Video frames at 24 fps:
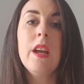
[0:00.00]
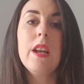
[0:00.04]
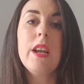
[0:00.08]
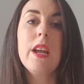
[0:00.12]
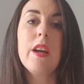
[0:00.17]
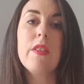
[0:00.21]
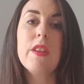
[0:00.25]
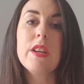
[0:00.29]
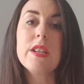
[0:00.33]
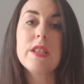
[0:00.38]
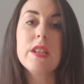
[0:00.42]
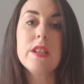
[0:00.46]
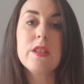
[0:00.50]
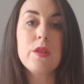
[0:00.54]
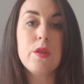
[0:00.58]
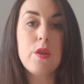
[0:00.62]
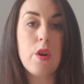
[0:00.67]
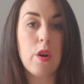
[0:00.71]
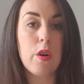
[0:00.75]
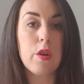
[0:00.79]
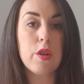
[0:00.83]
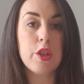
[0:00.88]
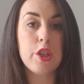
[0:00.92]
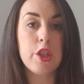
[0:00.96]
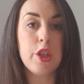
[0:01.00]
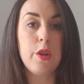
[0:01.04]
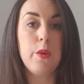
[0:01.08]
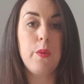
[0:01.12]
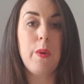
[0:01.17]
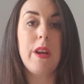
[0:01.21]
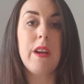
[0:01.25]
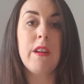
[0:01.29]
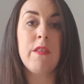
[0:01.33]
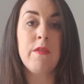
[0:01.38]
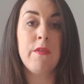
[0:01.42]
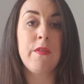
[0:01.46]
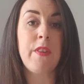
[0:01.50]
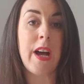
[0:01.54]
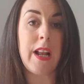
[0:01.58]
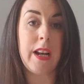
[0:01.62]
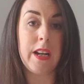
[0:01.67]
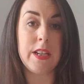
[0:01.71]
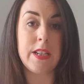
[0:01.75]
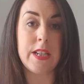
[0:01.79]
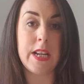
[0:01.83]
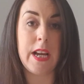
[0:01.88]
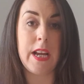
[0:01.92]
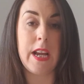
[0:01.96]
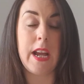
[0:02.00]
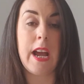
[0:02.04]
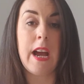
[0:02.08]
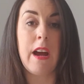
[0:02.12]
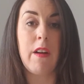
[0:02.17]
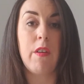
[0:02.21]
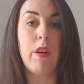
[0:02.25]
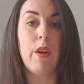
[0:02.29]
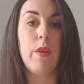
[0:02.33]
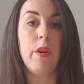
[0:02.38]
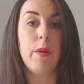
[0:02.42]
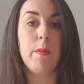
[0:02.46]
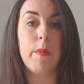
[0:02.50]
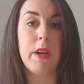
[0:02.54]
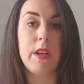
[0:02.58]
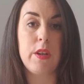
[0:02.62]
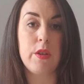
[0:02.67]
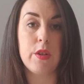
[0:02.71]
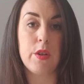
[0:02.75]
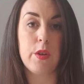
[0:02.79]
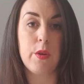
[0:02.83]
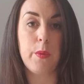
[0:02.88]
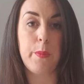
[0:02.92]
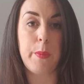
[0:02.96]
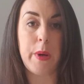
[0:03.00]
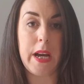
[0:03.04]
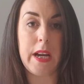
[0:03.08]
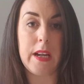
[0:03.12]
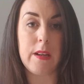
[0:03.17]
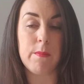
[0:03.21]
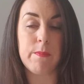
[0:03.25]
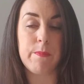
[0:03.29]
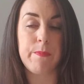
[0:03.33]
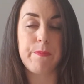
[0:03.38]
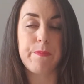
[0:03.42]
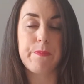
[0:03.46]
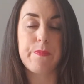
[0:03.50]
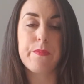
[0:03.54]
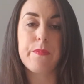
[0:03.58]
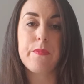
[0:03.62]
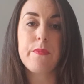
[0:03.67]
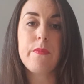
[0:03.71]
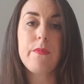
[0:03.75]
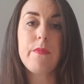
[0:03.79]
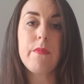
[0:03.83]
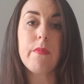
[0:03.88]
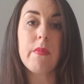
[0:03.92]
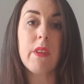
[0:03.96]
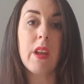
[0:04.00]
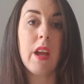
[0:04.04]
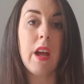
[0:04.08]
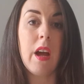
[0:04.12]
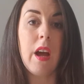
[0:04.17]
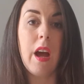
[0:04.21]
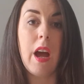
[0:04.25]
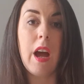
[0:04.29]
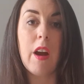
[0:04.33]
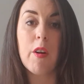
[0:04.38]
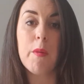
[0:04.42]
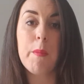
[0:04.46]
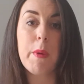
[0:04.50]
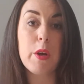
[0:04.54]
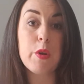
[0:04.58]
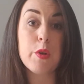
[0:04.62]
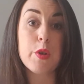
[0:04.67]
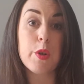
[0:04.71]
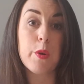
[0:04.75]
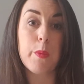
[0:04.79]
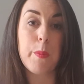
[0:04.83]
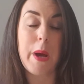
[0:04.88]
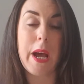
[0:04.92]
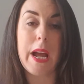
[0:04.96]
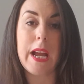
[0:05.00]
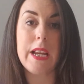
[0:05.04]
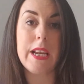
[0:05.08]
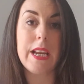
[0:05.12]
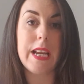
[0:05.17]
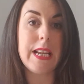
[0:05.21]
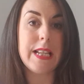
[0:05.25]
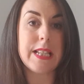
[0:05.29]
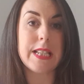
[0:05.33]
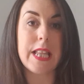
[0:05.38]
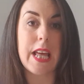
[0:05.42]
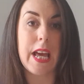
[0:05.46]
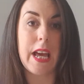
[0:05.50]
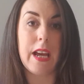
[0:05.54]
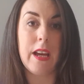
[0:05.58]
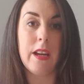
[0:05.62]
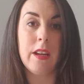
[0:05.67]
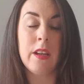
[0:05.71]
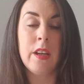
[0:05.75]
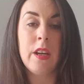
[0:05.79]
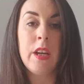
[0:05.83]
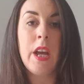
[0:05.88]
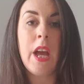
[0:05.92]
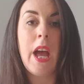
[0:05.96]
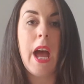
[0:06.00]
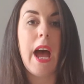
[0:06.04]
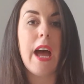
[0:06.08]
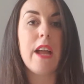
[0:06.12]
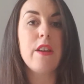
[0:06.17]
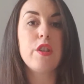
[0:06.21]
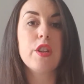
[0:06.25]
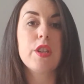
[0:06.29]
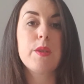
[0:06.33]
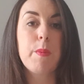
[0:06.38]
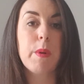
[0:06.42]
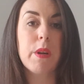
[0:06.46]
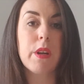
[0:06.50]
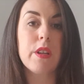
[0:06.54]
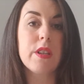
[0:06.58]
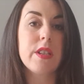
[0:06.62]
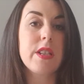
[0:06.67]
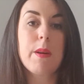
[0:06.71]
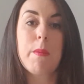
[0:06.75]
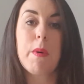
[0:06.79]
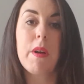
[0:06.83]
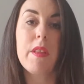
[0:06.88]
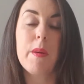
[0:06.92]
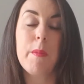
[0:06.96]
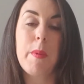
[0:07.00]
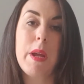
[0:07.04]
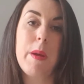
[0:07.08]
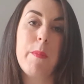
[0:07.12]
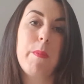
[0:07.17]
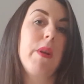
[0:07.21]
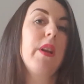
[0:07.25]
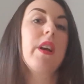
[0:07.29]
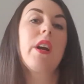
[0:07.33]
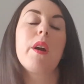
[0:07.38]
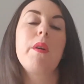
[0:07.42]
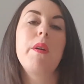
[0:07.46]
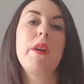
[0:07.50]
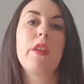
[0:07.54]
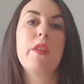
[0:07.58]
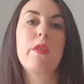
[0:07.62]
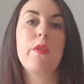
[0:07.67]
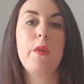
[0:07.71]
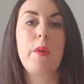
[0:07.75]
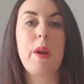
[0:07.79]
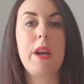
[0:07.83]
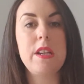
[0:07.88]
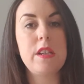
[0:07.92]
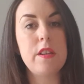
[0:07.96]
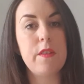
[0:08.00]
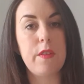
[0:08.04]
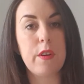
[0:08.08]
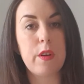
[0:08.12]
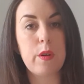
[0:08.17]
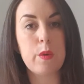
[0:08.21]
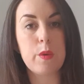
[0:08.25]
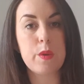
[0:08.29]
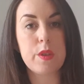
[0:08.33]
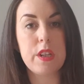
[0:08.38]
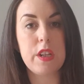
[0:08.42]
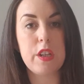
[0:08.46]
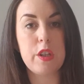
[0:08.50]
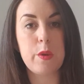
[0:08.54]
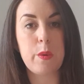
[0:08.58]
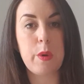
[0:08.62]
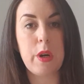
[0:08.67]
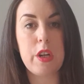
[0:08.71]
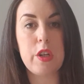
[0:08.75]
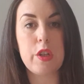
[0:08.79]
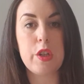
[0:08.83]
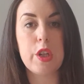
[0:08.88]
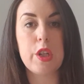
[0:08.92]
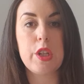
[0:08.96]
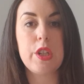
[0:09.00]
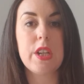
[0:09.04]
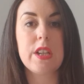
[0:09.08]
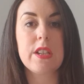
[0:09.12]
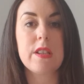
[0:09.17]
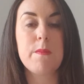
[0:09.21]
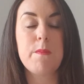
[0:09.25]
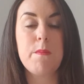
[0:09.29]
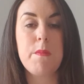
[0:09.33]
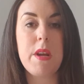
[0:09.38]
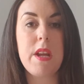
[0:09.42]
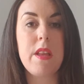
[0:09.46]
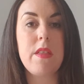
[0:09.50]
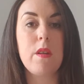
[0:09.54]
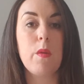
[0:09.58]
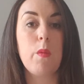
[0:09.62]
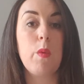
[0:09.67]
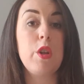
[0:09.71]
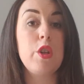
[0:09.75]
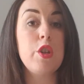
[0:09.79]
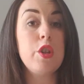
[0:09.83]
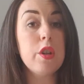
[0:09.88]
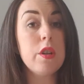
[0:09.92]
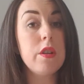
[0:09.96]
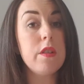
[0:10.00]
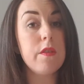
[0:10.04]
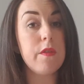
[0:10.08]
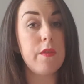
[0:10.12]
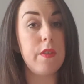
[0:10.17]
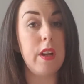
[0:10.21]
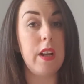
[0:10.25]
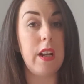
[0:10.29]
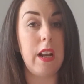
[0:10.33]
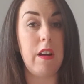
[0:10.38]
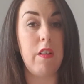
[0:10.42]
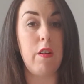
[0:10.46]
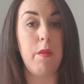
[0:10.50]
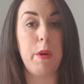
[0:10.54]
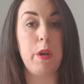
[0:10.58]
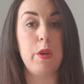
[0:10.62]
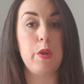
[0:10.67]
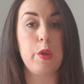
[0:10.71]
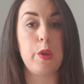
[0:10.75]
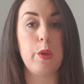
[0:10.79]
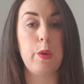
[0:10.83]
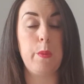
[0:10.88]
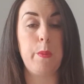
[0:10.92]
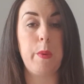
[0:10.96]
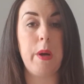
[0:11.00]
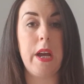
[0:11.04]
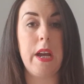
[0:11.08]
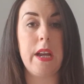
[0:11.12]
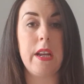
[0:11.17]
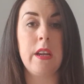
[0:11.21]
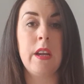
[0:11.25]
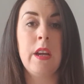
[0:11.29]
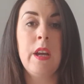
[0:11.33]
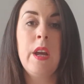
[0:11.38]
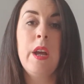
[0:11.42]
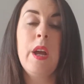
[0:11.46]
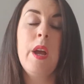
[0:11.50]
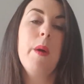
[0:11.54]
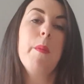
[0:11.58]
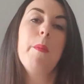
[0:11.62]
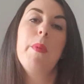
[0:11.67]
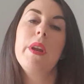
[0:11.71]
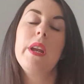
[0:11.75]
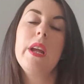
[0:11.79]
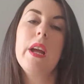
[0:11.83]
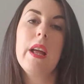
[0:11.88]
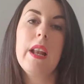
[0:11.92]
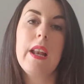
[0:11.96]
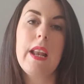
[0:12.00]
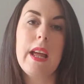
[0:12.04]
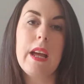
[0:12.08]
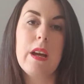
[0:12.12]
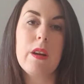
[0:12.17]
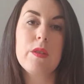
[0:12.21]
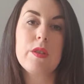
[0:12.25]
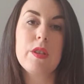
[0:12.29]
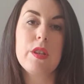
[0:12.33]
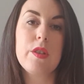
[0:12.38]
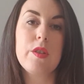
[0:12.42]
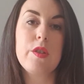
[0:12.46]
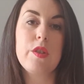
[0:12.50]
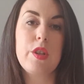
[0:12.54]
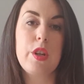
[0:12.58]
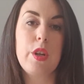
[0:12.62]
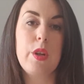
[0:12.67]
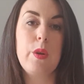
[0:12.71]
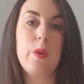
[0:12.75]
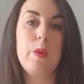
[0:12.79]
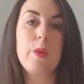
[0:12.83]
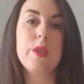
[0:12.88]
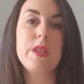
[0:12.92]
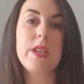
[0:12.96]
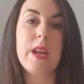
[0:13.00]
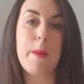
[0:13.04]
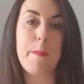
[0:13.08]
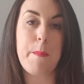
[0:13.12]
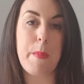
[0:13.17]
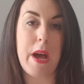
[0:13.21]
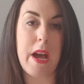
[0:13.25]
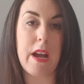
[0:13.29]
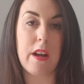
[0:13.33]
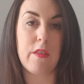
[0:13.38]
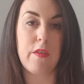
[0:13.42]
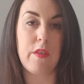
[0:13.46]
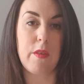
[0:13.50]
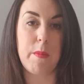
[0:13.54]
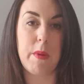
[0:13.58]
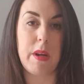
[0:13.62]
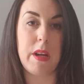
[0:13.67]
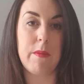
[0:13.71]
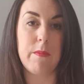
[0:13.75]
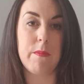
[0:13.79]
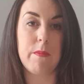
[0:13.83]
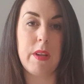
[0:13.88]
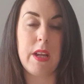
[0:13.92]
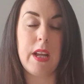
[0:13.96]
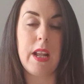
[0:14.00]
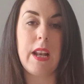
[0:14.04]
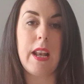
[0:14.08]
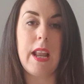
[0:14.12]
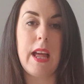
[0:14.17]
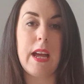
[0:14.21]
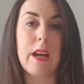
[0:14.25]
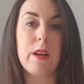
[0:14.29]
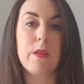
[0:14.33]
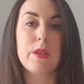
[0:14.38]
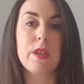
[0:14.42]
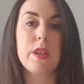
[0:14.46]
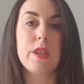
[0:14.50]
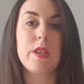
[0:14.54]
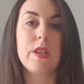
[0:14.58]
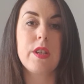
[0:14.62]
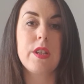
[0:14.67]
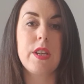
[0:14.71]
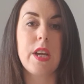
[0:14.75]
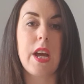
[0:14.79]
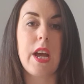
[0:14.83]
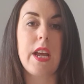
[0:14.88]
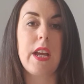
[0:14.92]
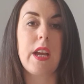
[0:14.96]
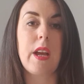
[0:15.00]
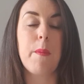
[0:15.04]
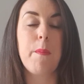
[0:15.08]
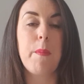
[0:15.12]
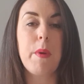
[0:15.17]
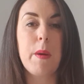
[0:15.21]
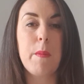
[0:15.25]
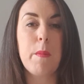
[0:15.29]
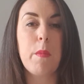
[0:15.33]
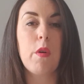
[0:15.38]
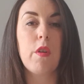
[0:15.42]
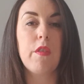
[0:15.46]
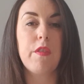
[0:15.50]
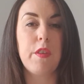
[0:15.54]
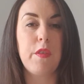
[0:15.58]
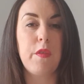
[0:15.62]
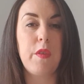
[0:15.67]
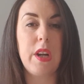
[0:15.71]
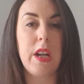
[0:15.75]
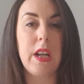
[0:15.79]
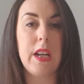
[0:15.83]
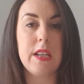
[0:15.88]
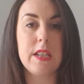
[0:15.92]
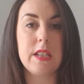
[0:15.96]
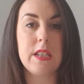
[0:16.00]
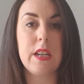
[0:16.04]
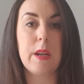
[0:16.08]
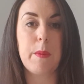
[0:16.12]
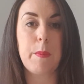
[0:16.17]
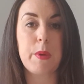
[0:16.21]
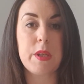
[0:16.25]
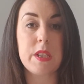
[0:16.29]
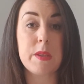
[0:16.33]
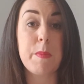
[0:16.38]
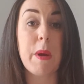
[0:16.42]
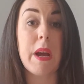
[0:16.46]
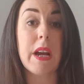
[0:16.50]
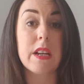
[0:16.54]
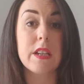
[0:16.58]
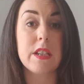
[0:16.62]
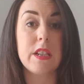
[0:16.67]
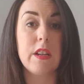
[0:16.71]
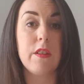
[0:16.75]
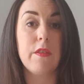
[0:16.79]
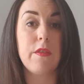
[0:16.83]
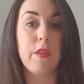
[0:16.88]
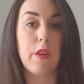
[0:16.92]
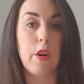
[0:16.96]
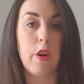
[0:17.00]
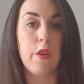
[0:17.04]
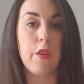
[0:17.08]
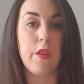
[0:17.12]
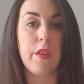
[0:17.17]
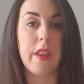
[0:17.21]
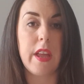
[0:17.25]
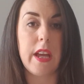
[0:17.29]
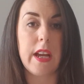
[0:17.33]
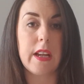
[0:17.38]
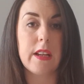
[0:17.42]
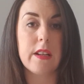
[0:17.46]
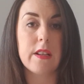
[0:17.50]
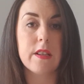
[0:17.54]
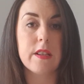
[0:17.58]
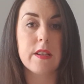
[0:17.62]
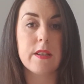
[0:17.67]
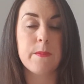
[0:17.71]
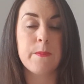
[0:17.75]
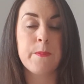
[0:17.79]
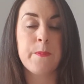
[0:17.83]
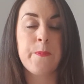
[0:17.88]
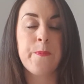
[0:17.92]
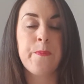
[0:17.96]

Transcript: Now, this is not to invalidate our own emotional pain. Our emotional pain is there, and just because some other people are going through a difficult situation doesn't mean that we shouldn't feel our emotional pain, but it allows us to step back from it. It allows us to take a bit more of a realistic perspective on things.